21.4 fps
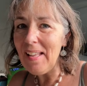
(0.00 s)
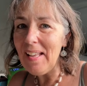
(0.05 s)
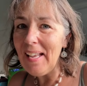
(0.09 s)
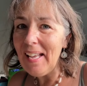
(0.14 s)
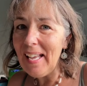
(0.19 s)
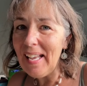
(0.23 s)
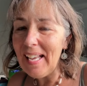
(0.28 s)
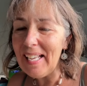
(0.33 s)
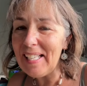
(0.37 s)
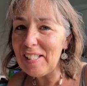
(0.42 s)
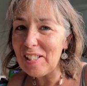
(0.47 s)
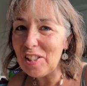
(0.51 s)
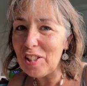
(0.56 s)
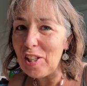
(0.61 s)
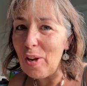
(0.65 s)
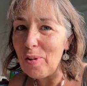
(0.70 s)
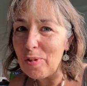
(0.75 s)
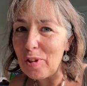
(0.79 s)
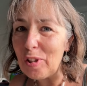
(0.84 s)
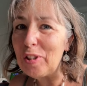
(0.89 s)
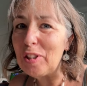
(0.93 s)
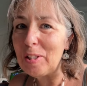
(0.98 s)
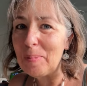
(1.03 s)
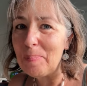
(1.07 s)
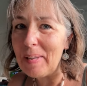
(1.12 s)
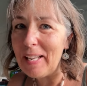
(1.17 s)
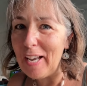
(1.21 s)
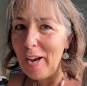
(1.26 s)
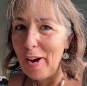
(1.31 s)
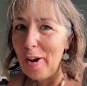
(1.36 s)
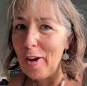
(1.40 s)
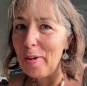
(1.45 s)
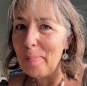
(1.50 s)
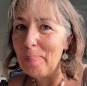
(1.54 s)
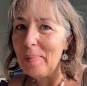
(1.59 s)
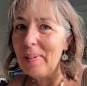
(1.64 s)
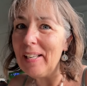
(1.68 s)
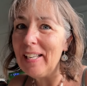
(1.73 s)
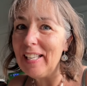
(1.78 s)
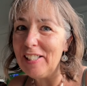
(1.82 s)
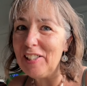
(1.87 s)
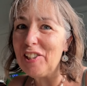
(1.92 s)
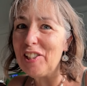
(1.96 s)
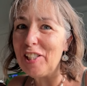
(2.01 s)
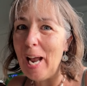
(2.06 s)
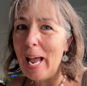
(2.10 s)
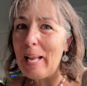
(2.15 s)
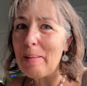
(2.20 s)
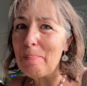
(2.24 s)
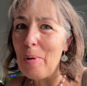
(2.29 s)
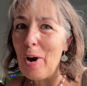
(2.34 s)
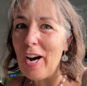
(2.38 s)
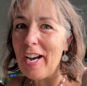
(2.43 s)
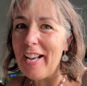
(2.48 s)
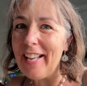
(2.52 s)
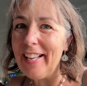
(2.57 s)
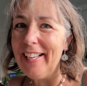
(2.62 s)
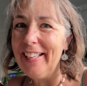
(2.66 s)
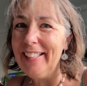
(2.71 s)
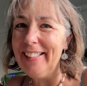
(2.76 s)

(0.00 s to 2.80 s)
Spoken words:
It's so good to be home in Chiang Mai.